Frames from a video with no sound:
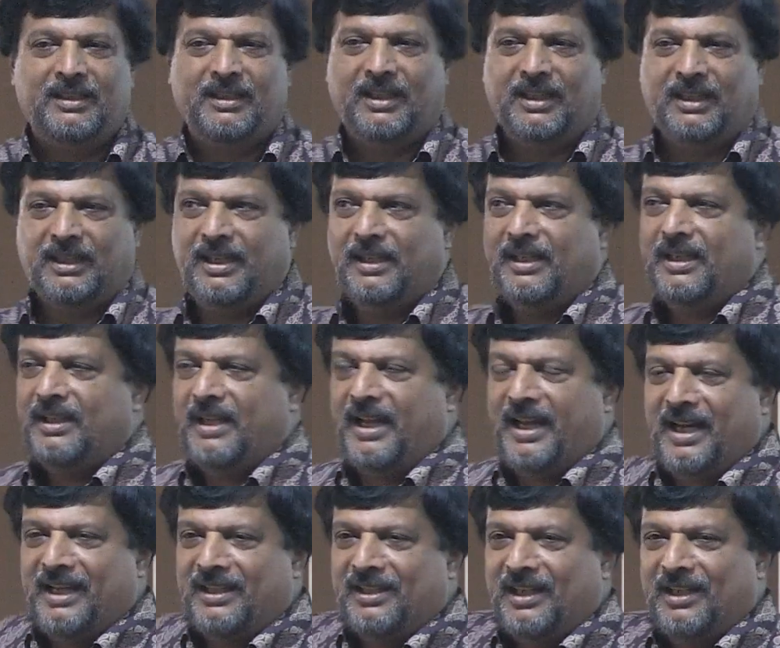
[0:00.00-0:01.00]
a third
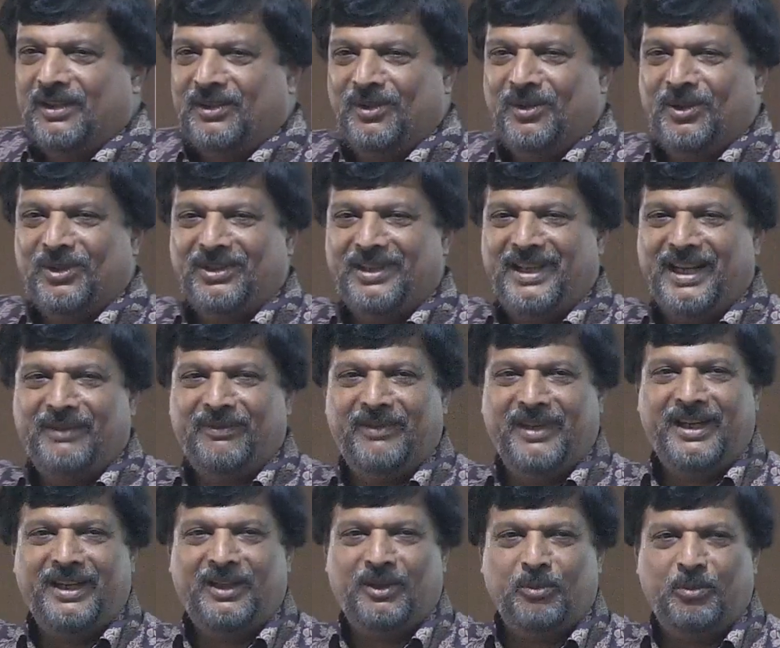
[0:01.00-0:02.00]
hand that goes that
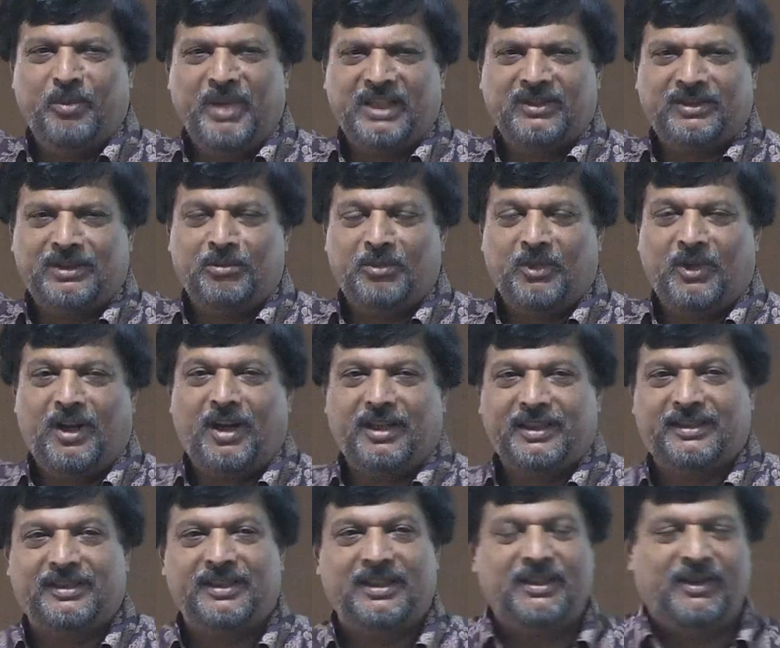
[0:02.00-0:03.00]
way to pick some
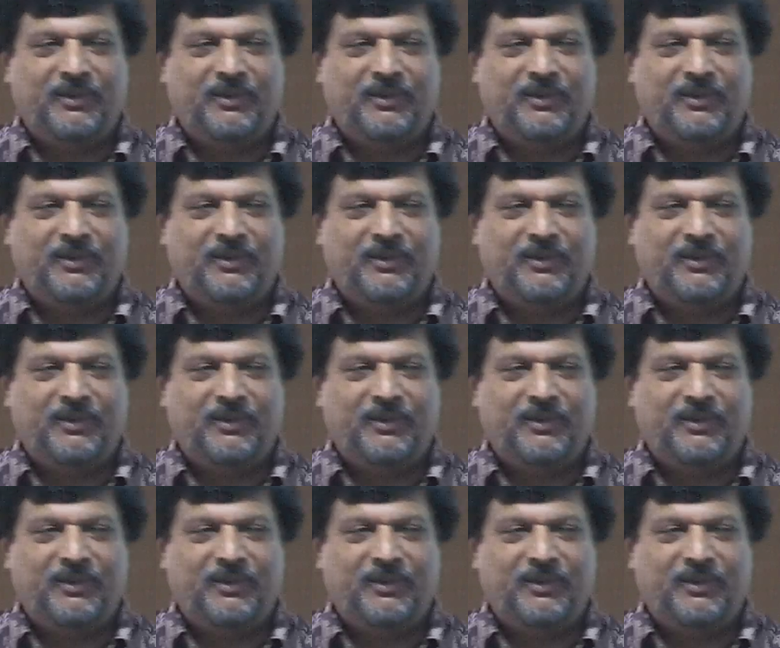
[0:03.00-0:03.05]
rocks,